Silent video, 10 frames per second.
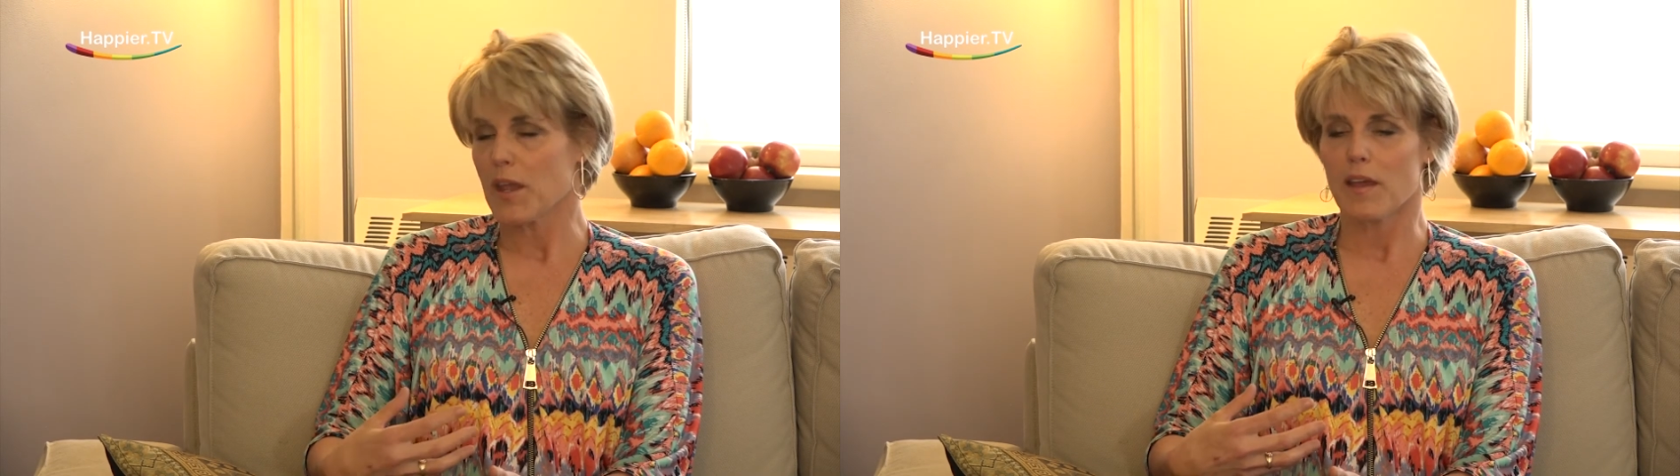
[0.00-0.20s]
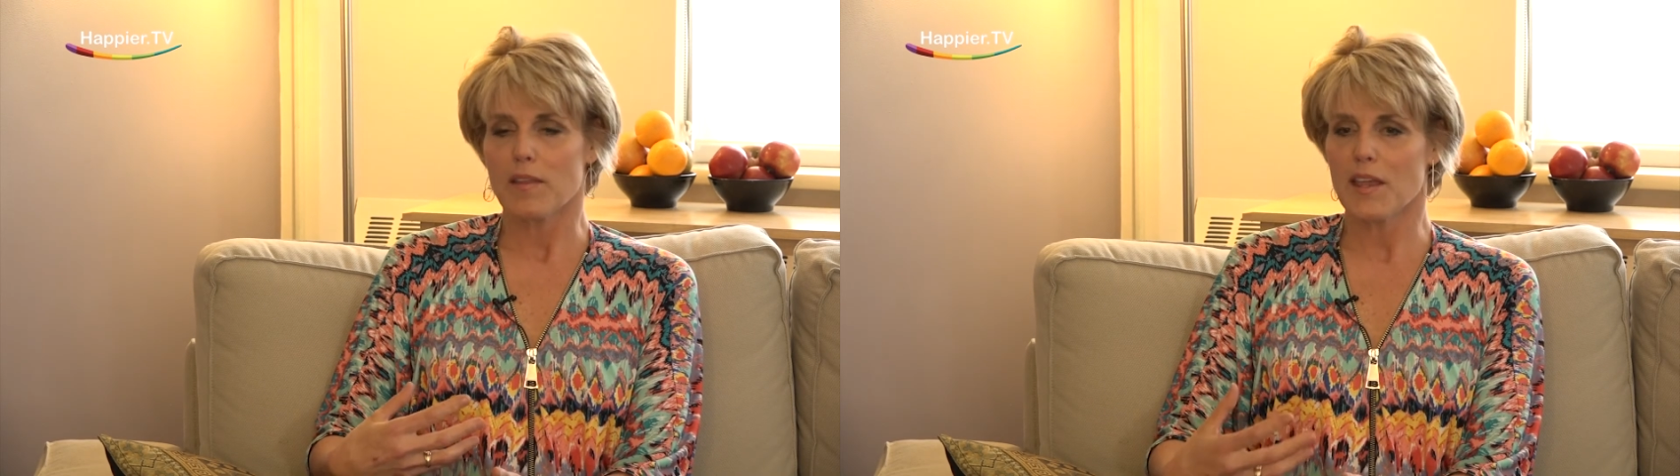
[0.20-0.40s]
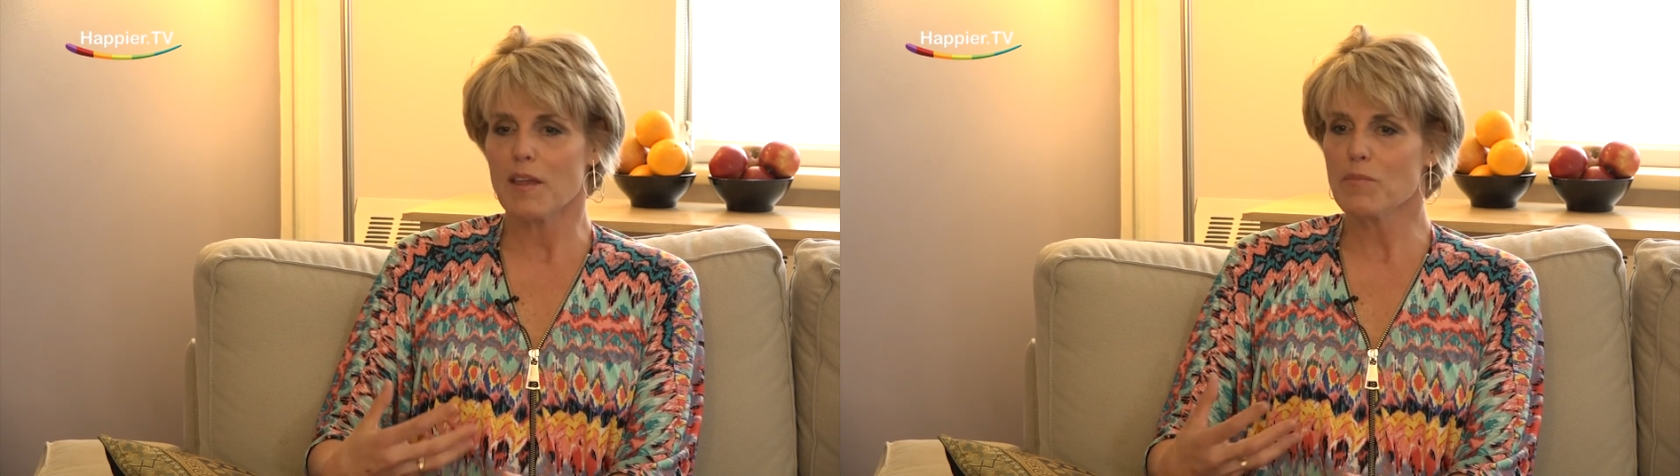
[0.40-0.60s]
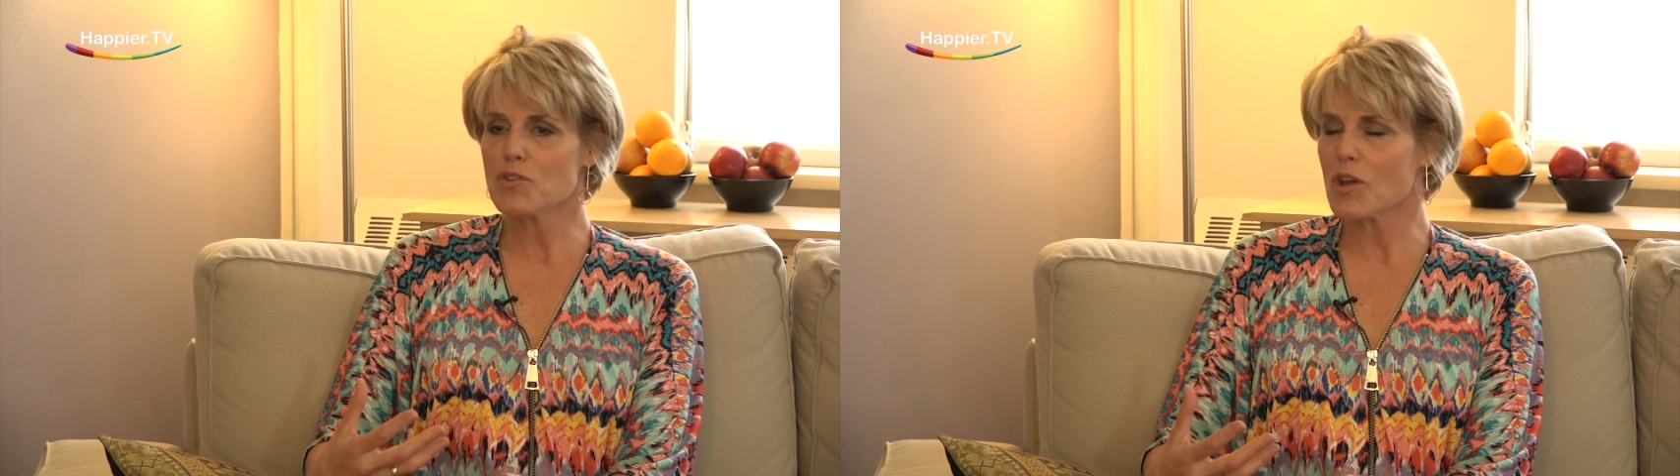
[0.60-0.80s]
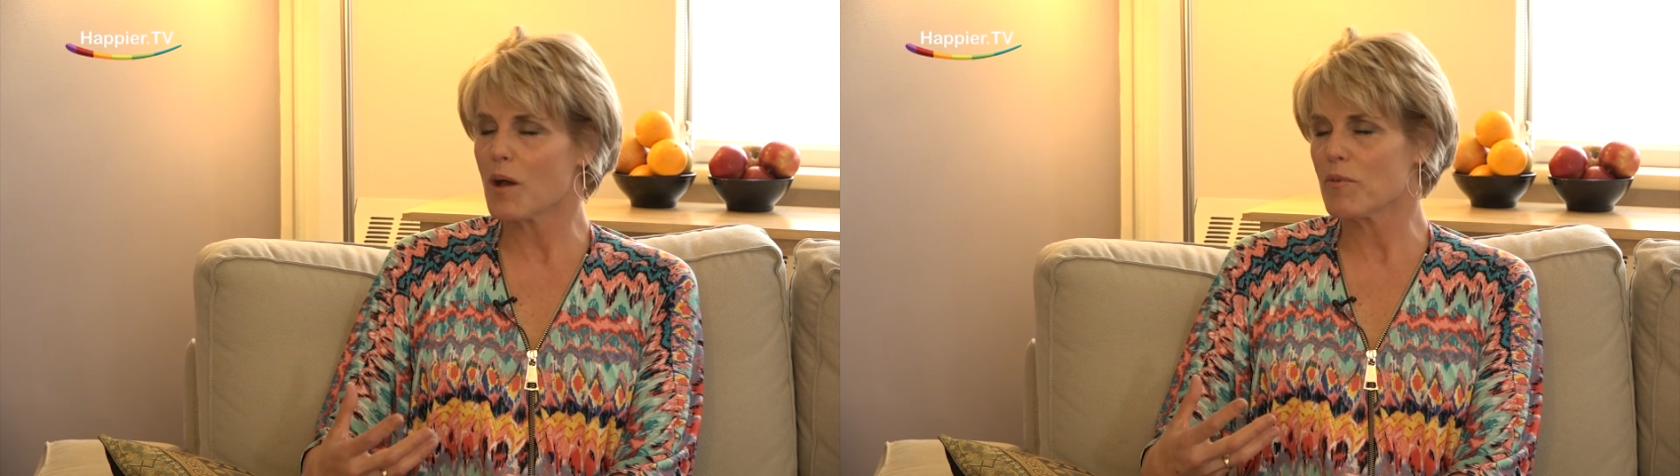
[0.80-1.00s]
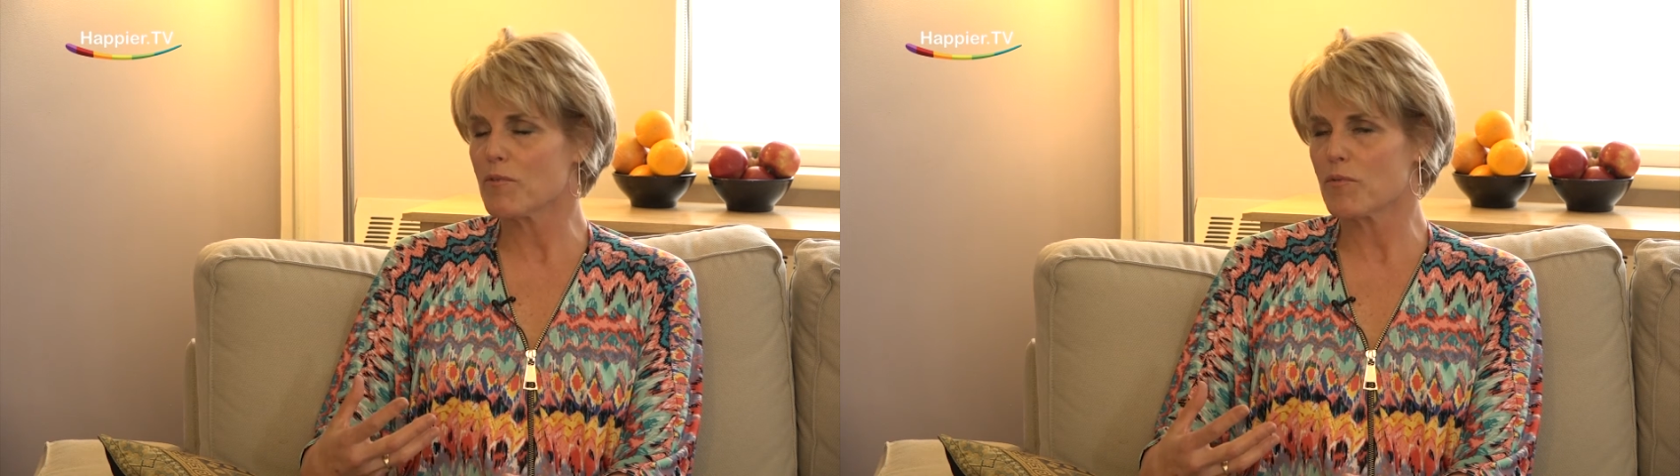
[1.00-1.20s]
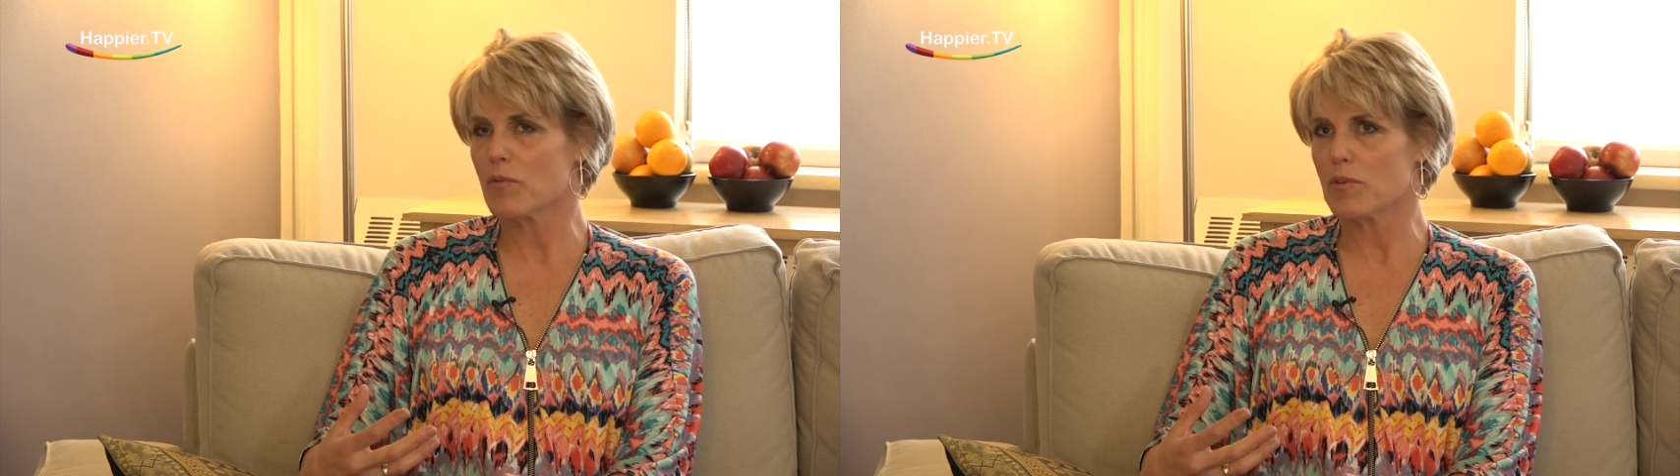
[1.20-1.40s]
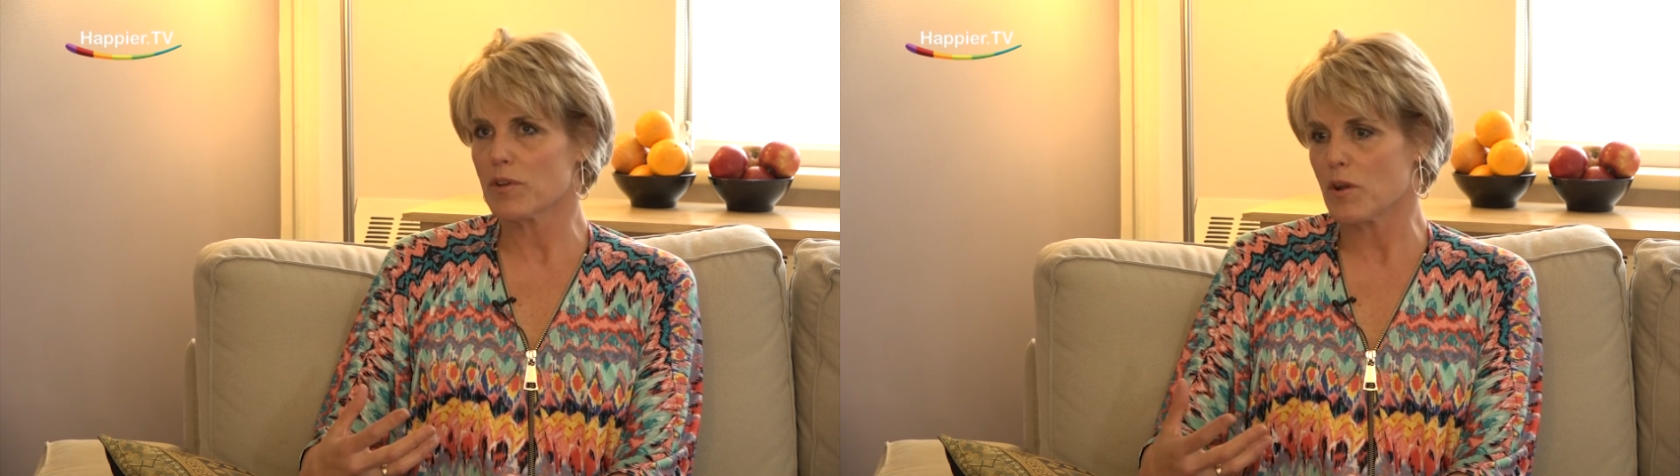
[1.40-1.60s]
And they gave him the job of
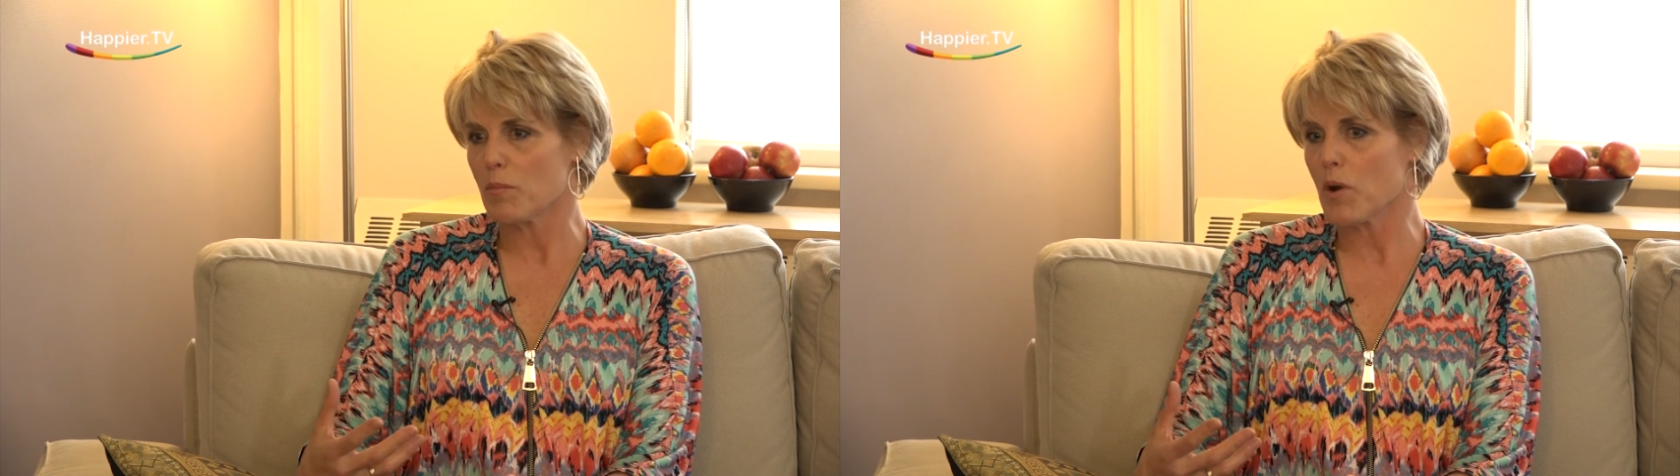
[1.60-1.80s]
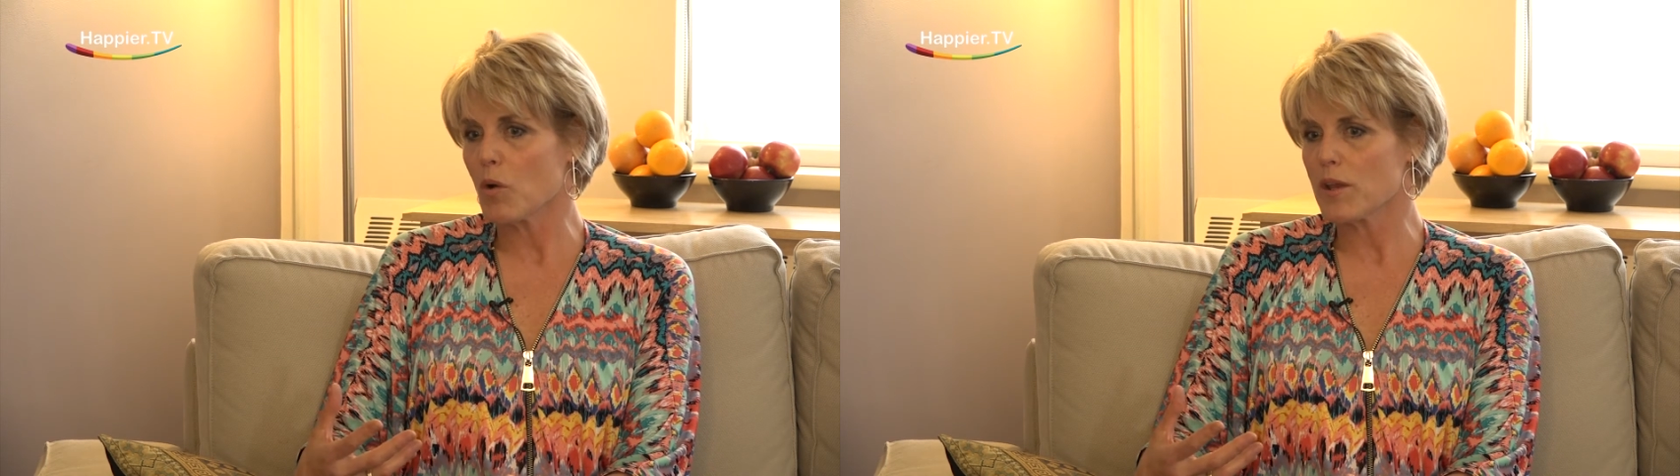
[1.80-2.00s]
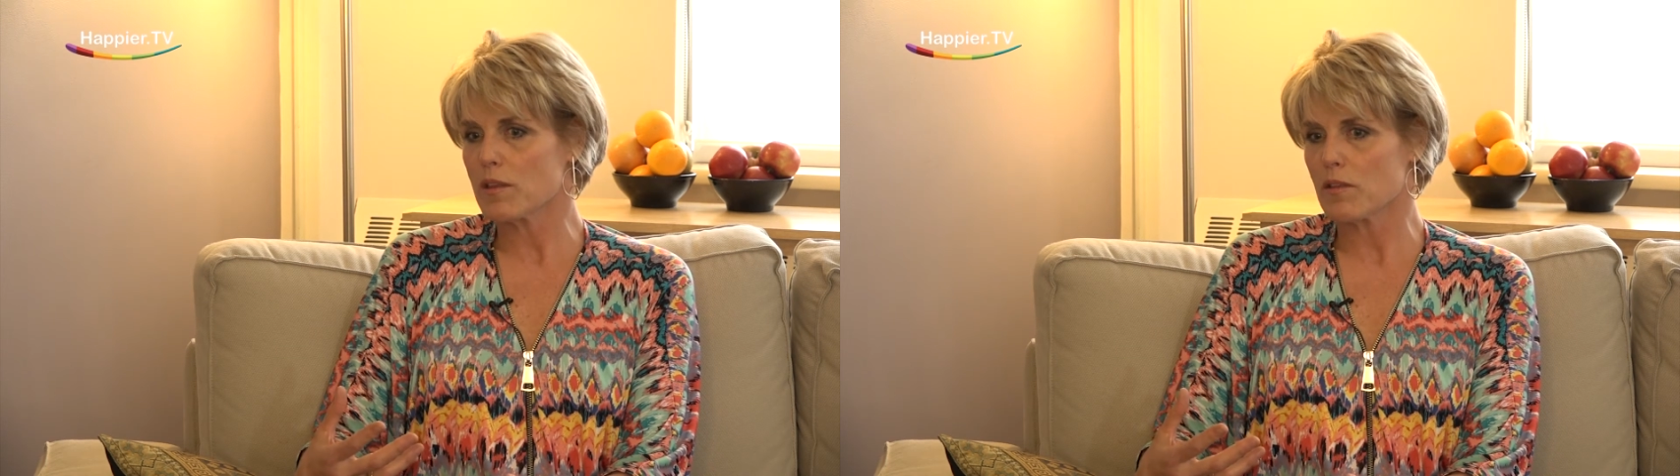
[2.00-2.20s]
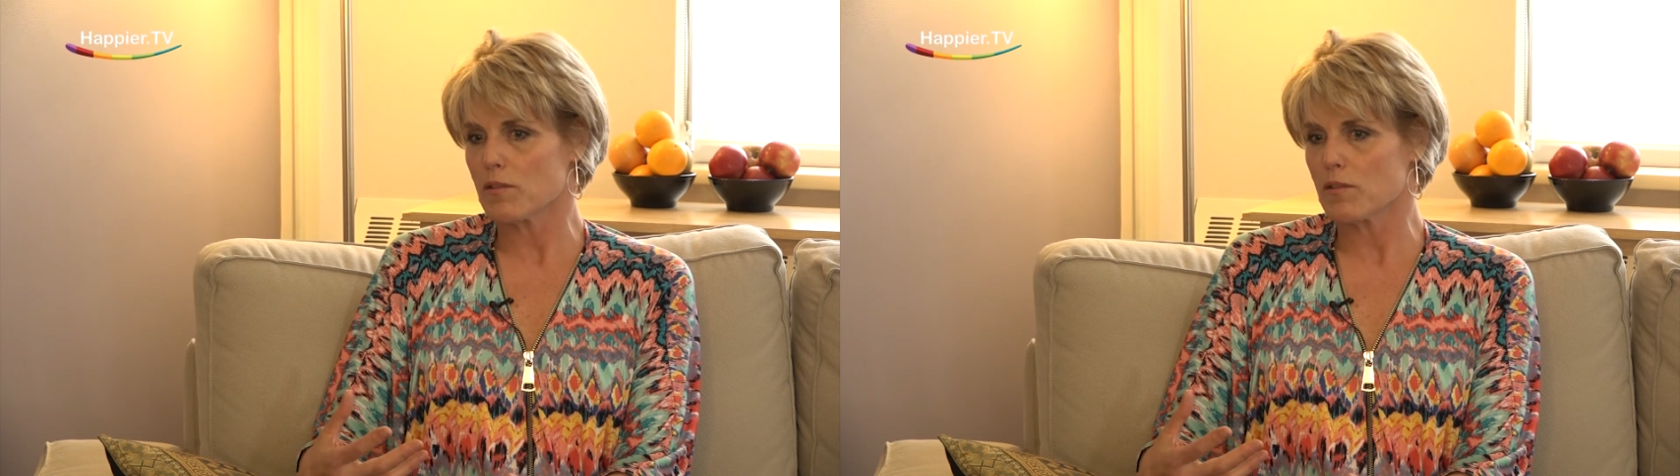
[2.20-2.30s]
mowing